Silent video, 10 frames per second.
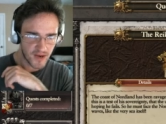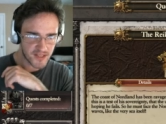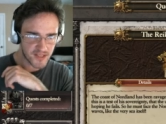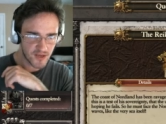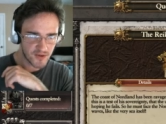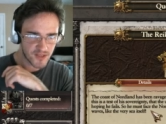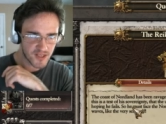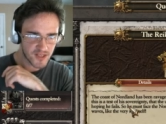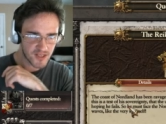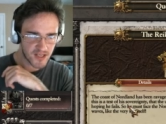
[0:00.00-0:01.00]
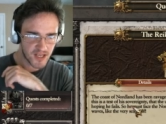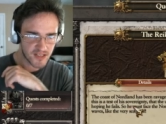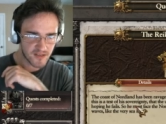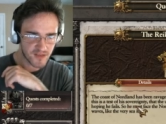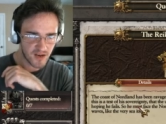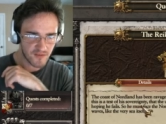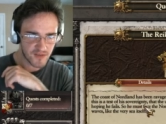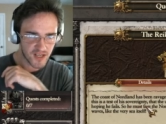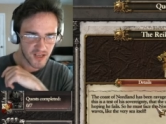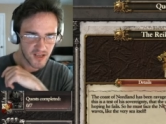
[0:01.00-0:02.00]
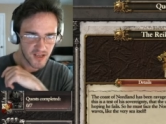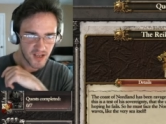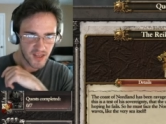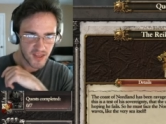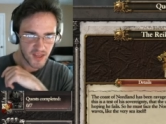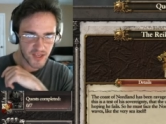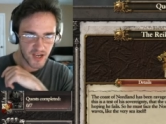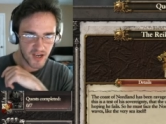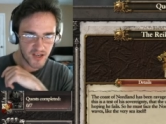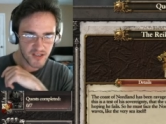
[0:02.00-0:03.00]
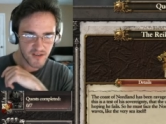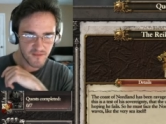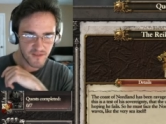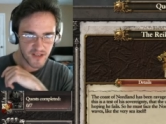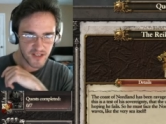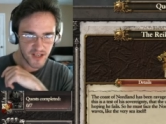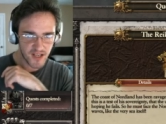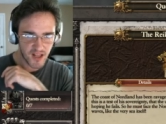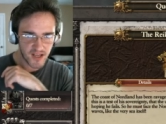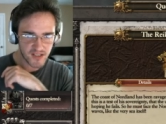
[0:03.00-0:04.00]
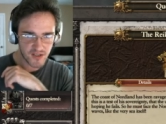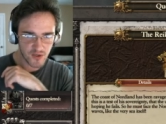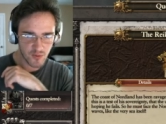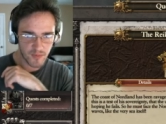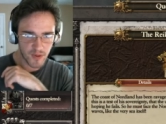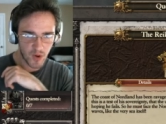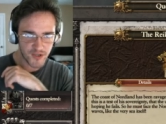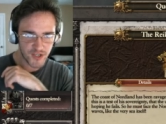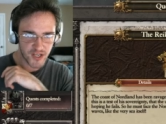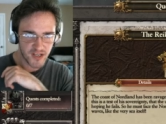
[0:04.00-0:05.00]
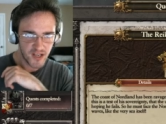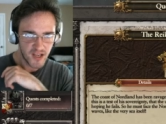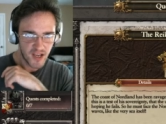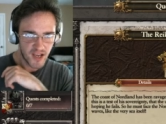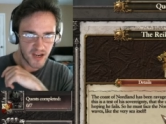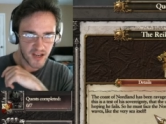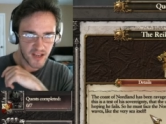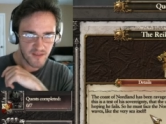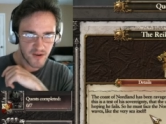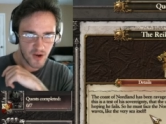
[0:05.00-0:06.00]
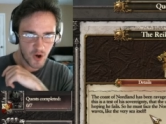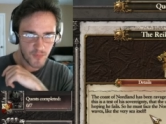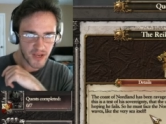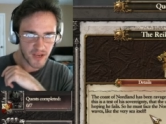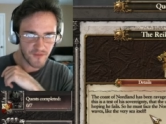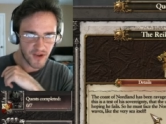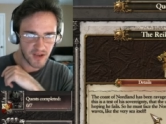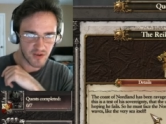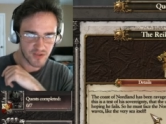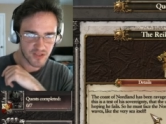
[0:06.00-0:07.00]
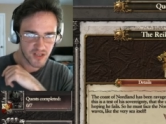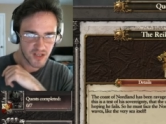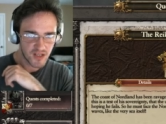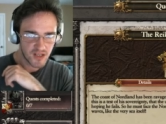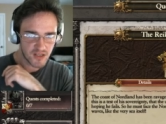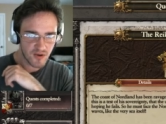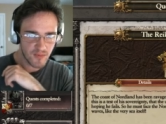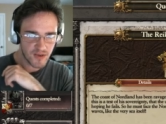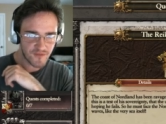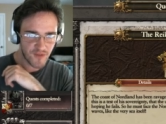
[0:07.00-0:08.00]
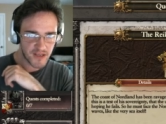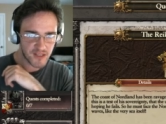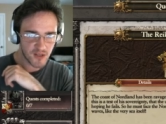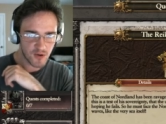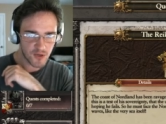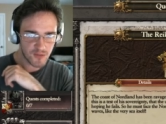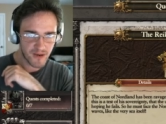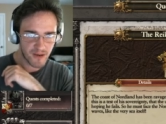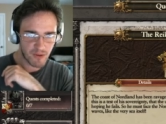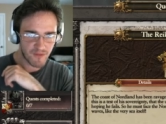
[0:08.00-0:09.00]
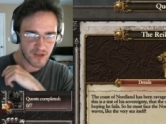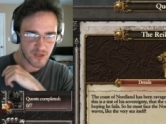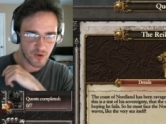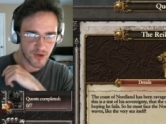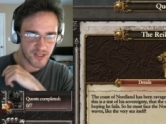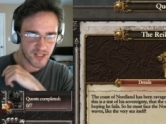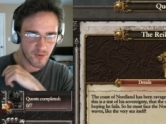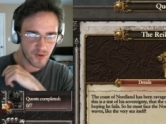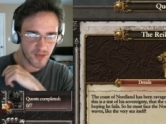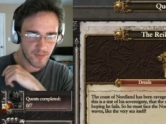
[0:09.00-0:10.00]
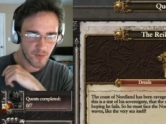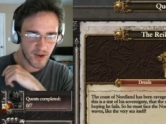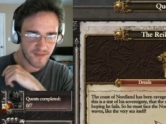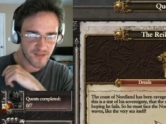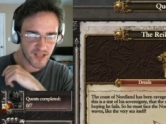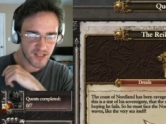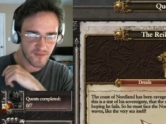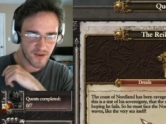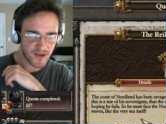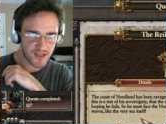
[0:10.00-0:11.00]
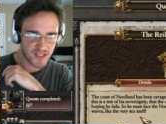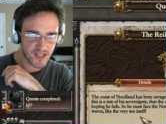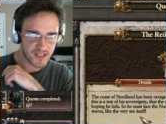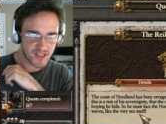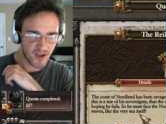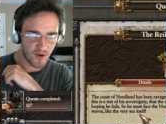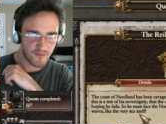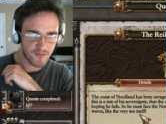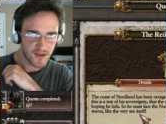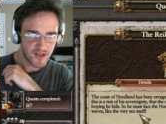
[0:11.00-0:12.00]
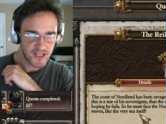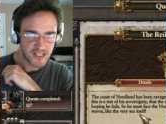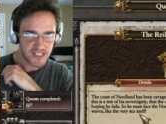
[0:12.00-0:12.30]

Franz knows this is a test of sovereignty, that the unconvinced electors will be watching and even hoping he fails. So he must face the Norsemen and be victorious. They will come in waves like the very sea itself.